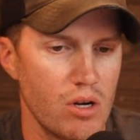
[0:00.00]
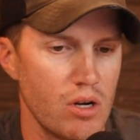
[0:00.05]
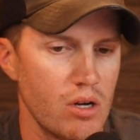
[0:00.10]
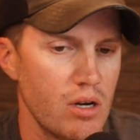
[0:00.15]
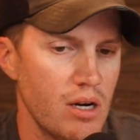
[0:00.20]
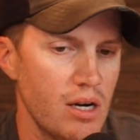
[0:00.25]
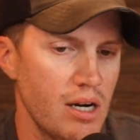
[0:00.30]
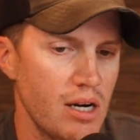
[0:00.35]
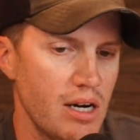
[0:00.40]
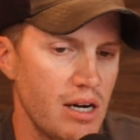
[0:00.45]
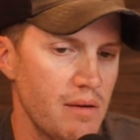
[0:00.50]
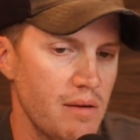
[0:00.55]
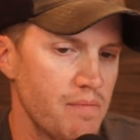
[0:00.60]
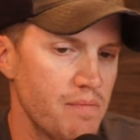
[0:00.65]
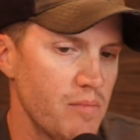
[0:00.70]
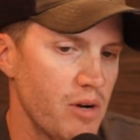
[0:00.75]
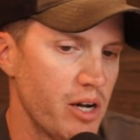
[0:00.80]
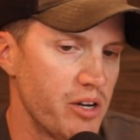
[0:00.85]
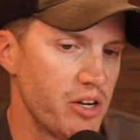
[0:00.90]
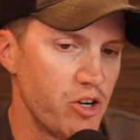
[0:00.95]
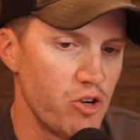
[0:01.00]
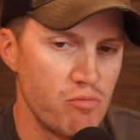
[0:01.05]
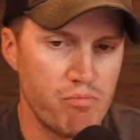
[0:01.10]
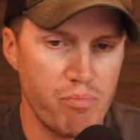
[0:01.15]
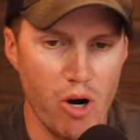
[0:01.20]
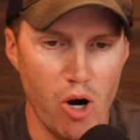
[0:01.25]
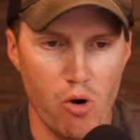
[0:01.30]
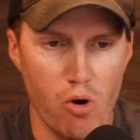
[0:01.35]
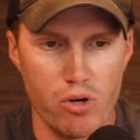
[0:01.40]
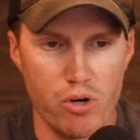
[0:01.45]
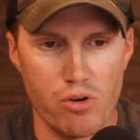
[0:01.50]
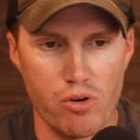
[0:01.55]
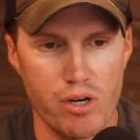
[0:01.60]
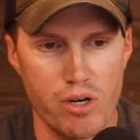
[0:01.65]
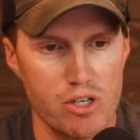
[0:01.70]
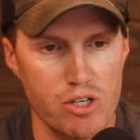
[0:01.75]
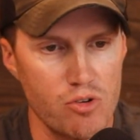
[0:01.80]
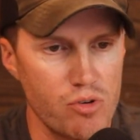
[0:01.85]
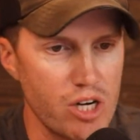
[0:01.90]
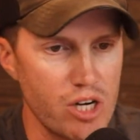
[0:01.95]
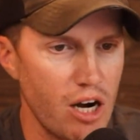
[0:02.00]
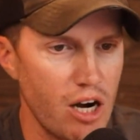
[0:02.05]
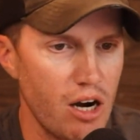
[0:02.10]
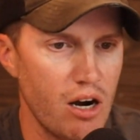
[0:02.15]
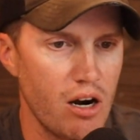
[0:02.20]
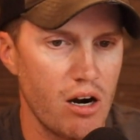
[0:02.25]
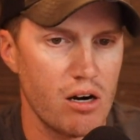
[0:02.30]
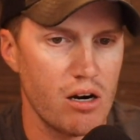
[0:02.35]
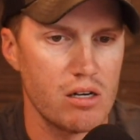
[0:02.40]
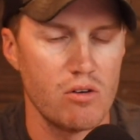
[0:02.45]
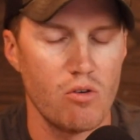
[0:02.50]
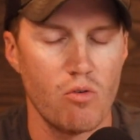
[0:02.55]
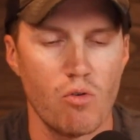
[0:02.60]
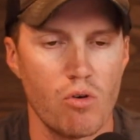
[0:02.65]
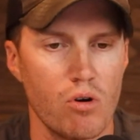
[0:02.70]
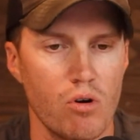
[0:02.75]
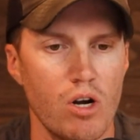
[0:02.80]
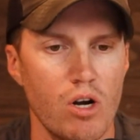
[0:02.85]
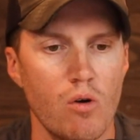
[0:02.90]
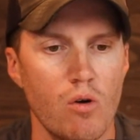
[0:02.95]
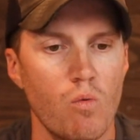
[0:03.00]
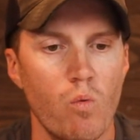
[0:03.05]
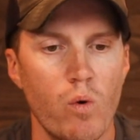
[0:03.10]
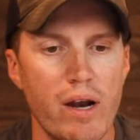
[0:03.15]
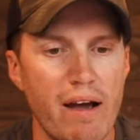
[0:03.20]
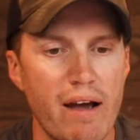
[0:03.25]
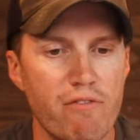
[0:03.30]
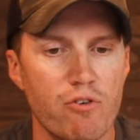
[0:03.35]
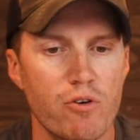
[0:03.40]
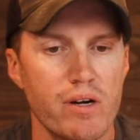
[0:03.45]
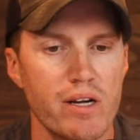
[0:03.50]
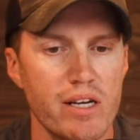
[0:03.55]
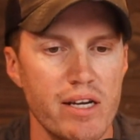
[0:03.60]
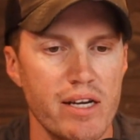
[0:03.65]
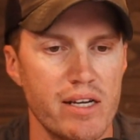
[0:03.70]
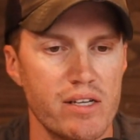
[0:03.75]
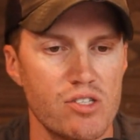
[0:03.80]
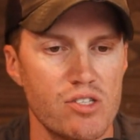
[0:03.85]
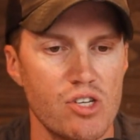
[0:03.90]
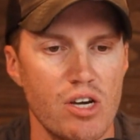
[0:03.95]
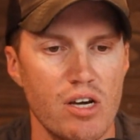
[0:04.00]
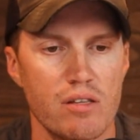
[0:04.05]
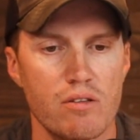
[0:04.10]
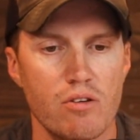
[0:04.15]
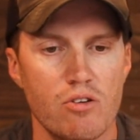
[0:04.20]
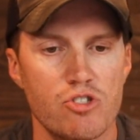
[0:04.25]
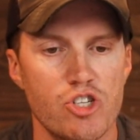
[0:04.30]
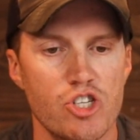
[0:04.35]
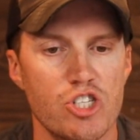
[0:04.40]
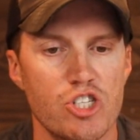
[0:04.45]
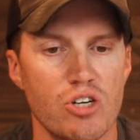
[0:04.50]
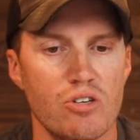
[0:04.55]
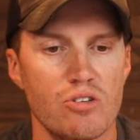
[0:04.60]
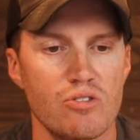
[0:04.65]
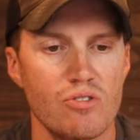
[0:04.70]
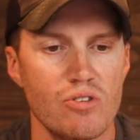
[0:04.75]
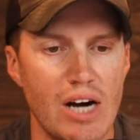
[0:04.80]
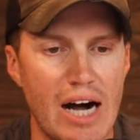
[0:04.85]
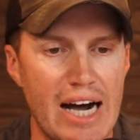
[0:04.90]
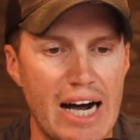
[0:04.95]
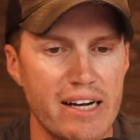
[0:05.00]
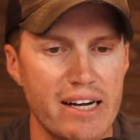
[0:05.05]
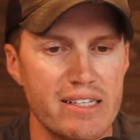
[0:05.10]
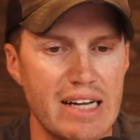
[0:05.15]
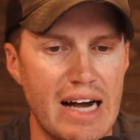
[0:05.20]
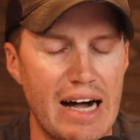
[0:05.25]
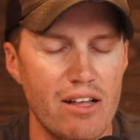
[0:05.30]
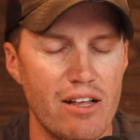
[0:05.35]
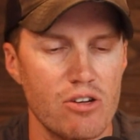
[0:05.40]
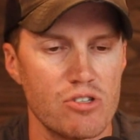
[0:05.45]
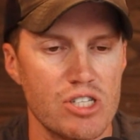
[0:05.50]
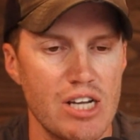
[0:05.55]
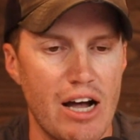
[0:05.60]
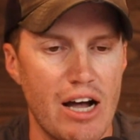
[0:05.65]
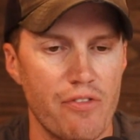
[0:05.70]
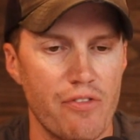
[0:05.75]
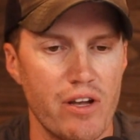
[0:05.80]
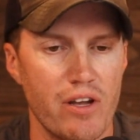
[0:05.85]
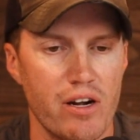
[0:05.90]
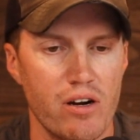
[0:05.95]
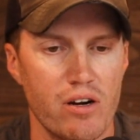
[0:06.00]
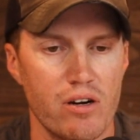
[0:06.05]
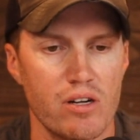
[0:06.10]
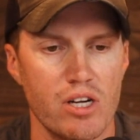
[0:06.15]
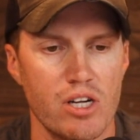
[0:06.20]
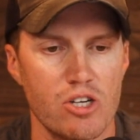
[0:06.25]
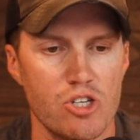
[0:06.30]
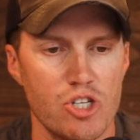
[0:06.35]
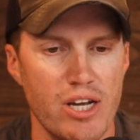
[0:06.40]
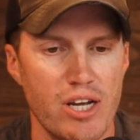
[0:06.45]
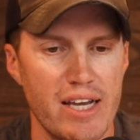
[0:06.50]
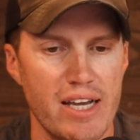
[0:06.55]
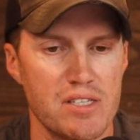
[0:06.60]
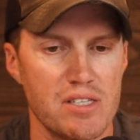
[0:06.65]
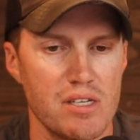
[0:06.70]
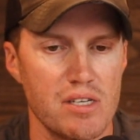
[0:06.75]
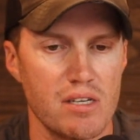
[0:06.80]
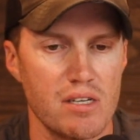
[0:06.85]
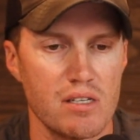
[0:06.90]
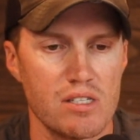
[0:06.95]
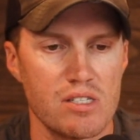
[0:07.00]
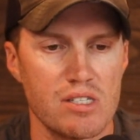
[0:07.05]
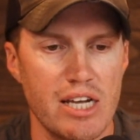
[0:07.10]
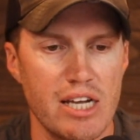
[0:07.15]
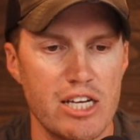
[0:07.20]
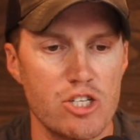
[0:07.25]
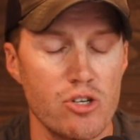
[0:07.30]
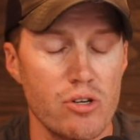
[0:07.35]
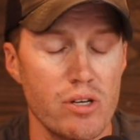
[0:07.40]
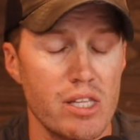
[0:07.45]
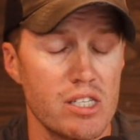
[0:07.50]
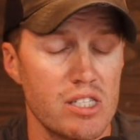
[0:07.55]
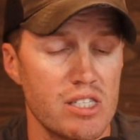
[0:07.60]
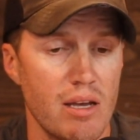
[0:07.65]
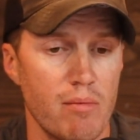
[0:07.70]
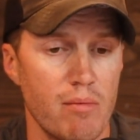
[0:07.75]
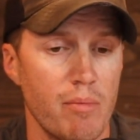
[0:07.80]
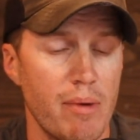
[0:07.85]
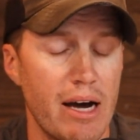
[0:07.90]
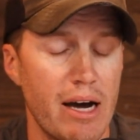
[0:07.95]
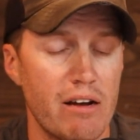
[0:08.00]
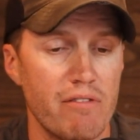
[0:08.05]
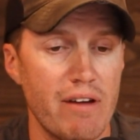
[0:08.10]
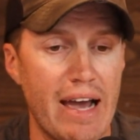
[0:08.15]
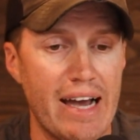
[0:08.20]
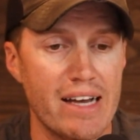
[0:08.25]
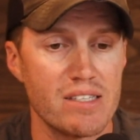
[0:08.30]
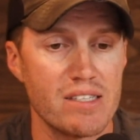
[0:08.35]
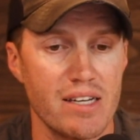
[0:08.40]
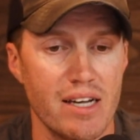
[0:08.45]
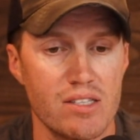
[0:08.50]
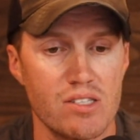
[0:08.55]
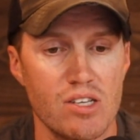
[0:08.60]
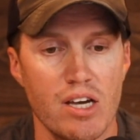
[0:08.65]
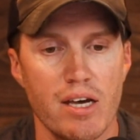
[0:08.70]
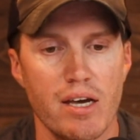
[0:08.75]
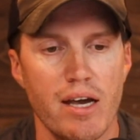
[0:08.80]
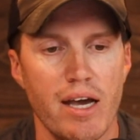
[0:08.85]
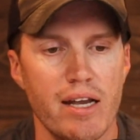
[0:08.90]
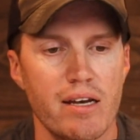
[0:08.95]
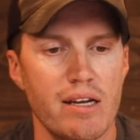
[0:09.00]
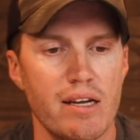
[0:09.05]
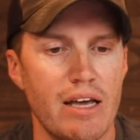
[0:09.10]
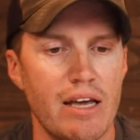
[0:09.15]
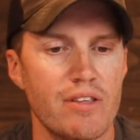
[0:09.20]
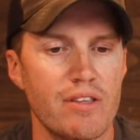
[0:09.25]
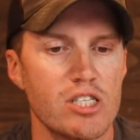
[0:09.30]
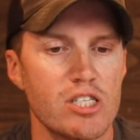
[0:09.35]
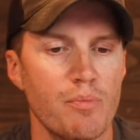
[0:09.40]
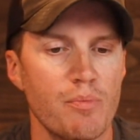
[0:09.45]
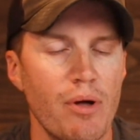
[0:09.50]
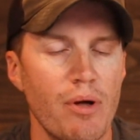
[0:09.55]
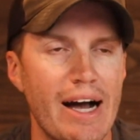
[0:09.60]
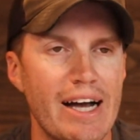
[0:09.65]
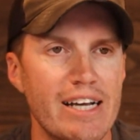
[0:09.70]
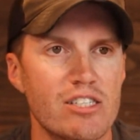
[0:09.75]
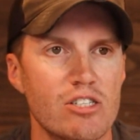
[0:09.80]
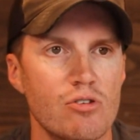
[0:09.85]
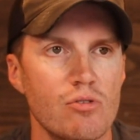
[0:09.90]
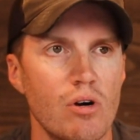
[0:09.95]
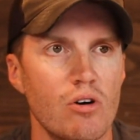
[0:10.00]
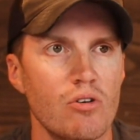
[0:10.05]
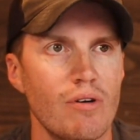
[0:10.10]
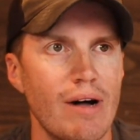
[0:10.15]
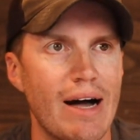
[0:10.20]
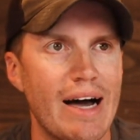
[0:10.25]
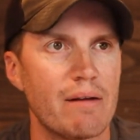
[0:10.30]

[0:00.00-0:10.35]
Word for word: uh, a new boat or a new car or whatever it is. There's just a lot of dollars out there chasing essentially the same amount of assets. And and this applies to a lot of